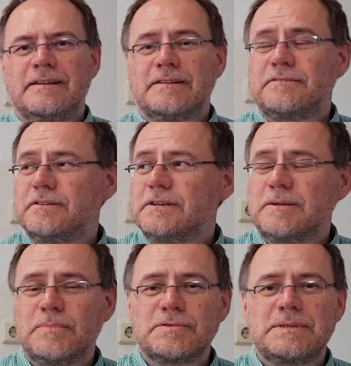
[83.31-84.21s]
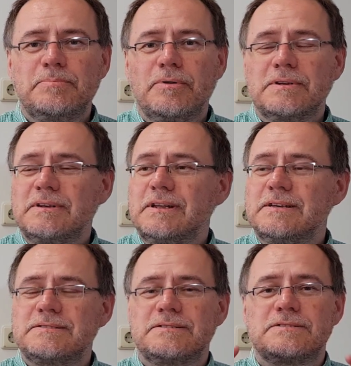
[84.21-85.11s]
The third and most important
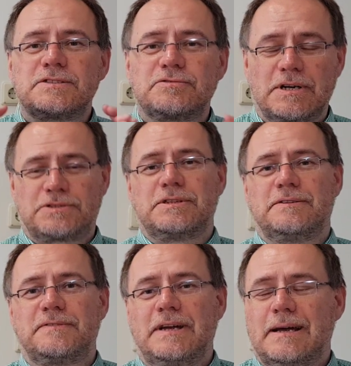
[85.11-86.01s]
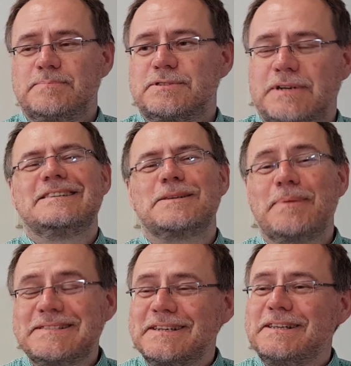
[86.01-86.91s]
is the structure of the abstract. So
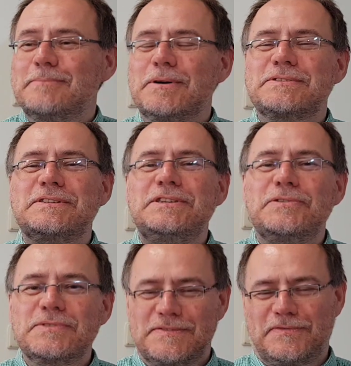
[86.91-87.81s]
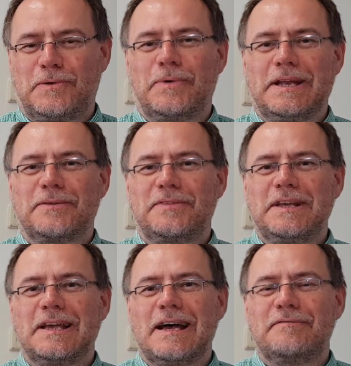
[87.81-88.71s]
basically the most useful way to
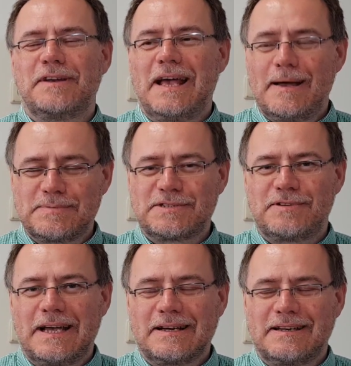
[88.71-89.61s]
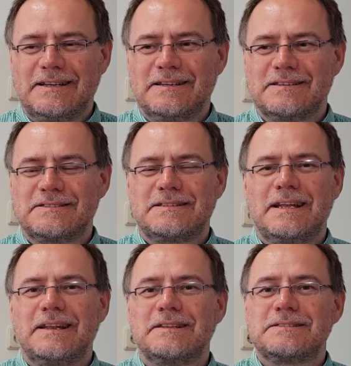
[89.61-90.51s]
think of an abstract is that
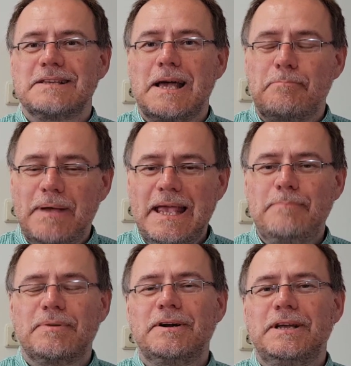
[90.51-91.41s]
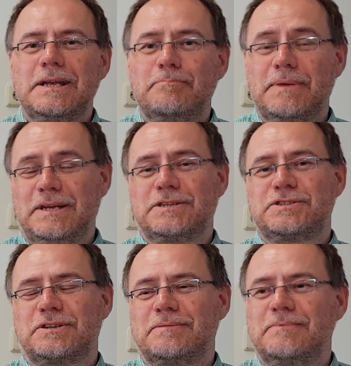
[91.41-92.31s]
it's a paper in
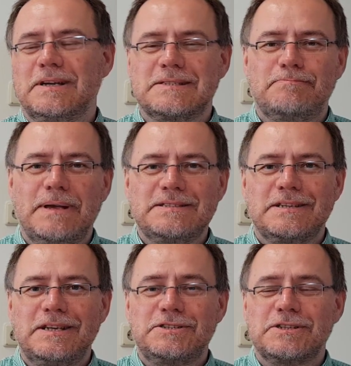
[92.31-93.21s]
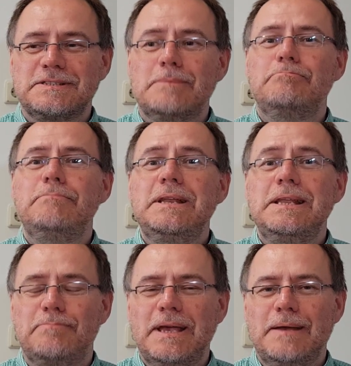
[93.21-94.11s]
miniature. It's basically just a
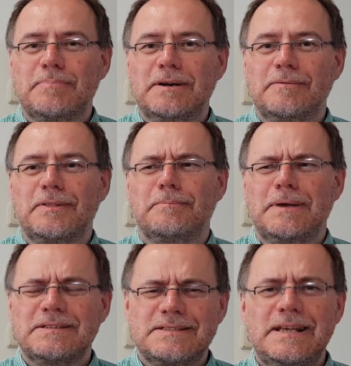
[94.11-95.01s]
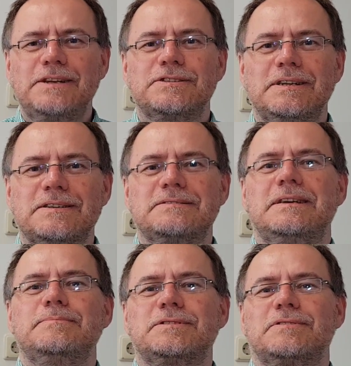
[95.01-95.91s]
mini paper with essentially the
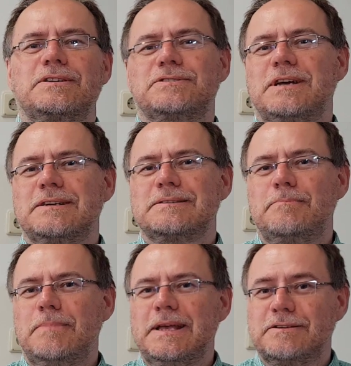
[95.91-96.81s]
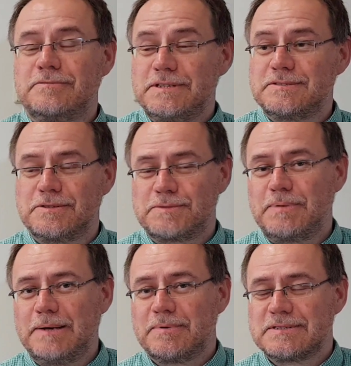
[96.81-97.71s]
same structure as a main research
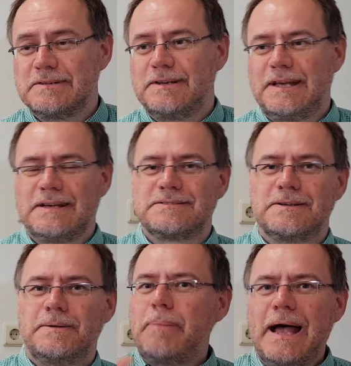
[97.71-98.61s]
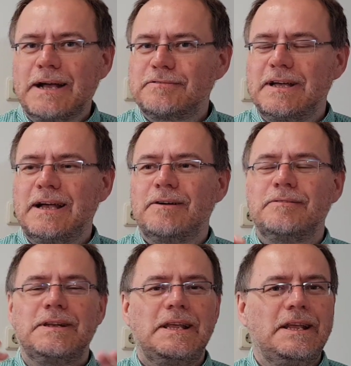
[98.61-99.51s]
paper. So it has a
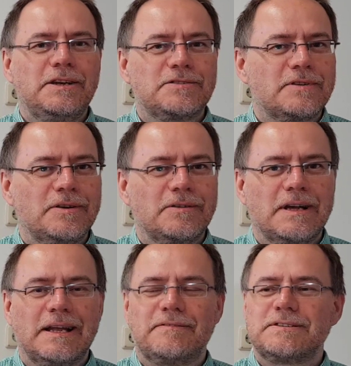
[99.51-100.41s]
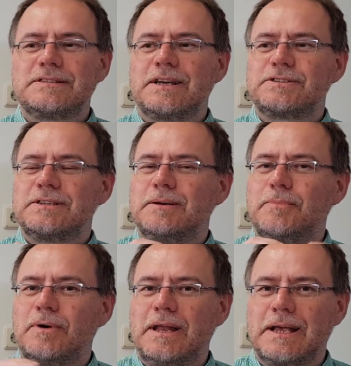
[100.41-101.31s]
background, intro kind of a section, and
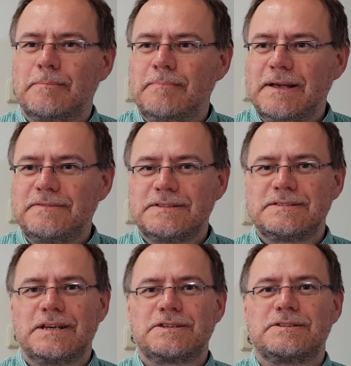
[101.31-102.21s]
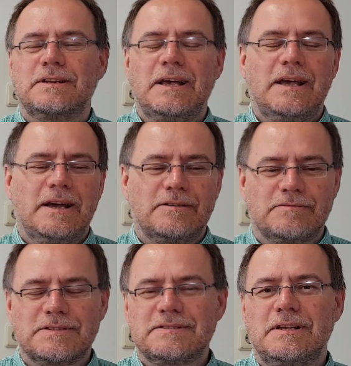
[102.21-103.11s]
more like a method section, a
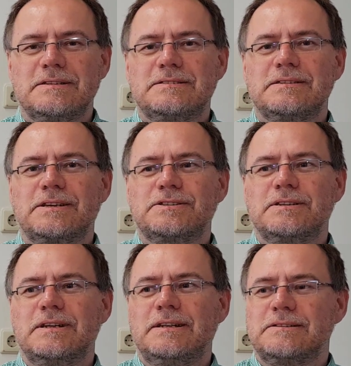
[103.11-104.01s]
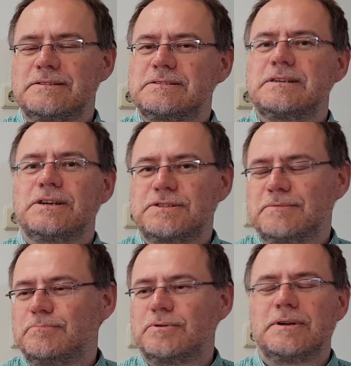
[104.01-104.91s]
results section, and a discussion
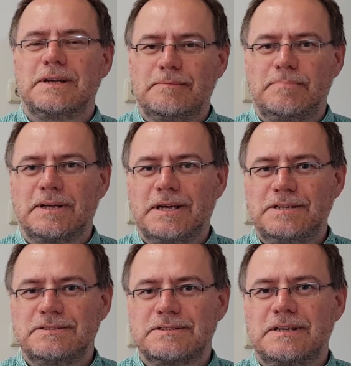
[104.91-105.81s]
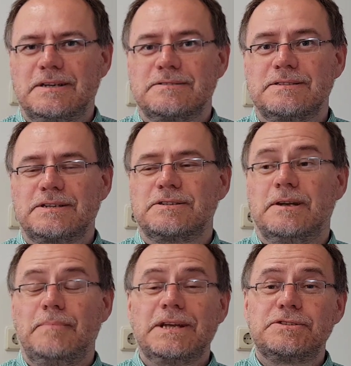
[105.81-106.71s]
and broader implications kind of section.
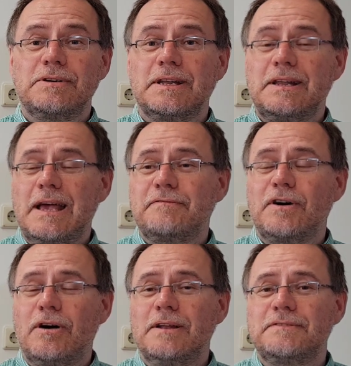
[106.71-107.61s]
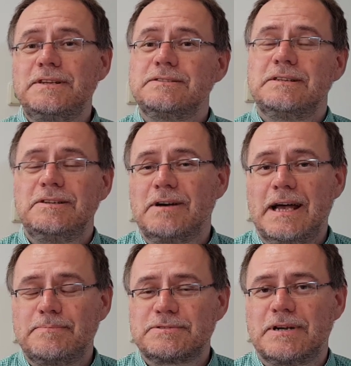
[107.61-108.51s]
And make sure that you have all of these in your
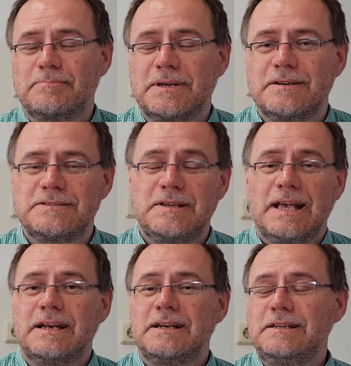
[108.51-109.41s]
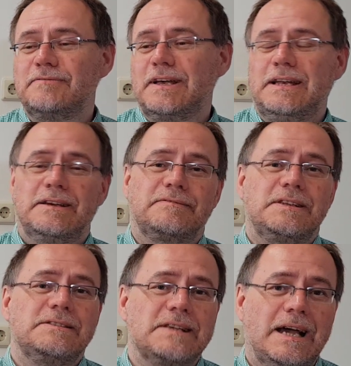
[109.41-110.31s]
abstract, because you can't leave any of
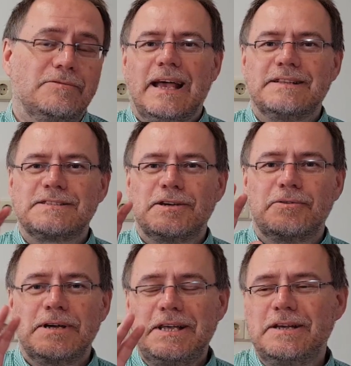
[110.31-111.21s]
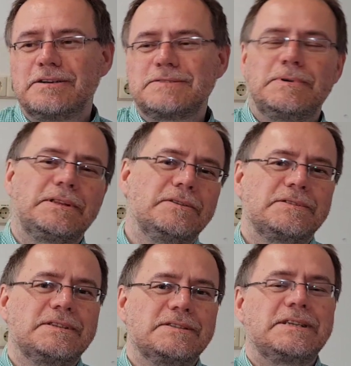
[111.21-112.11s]
these out. And so here is what
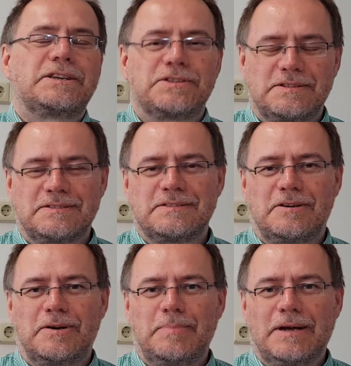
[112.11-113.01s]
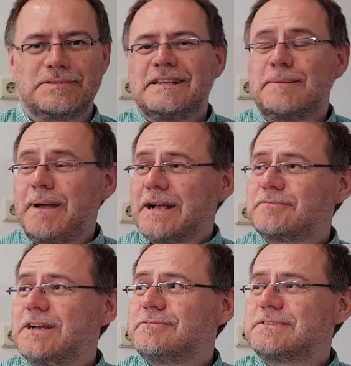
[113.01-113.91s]
those sections are about. The
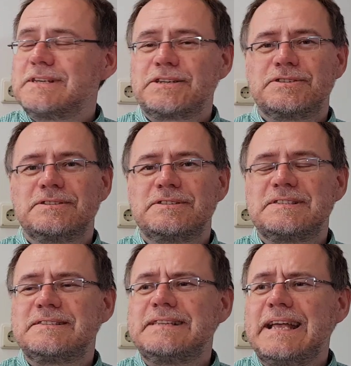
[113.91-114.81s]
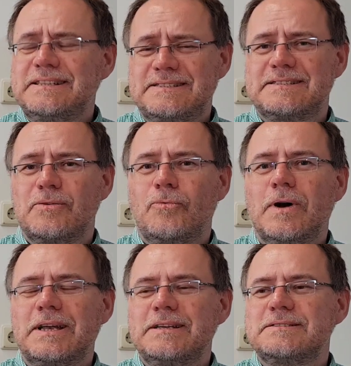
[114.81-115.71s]
background section states
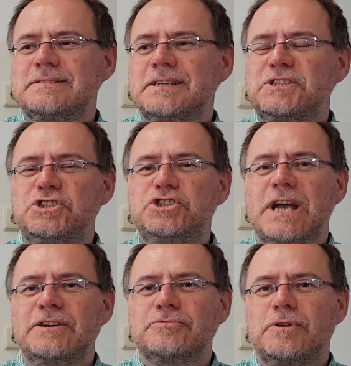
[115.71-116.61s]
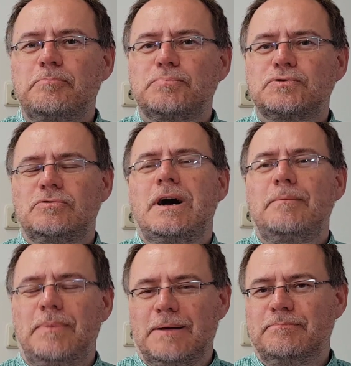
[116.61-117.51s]
what is the general
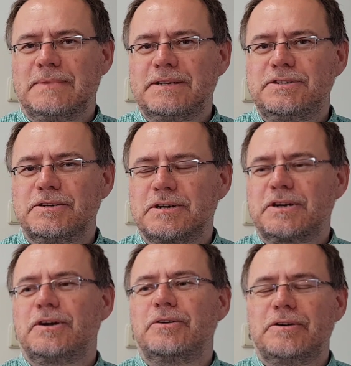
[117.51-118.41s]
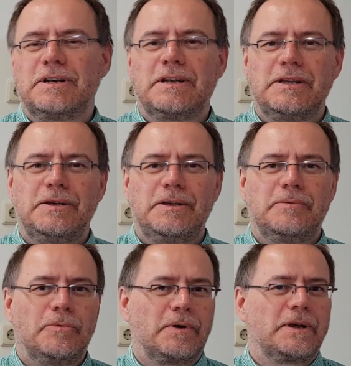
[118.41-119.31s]
problem that you are currently
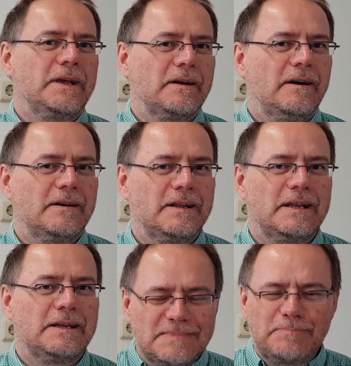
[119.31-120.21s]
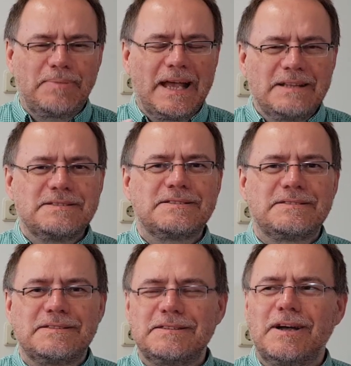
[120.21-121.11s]
working on. And it depends
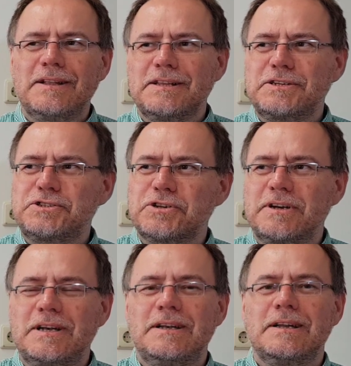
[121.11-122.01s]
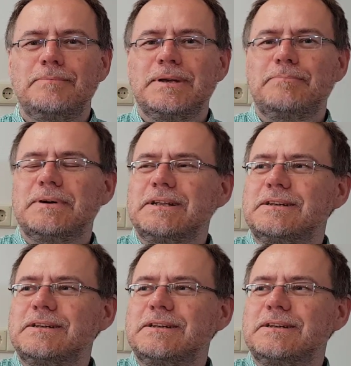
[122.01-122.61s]
on the journal a little bit, but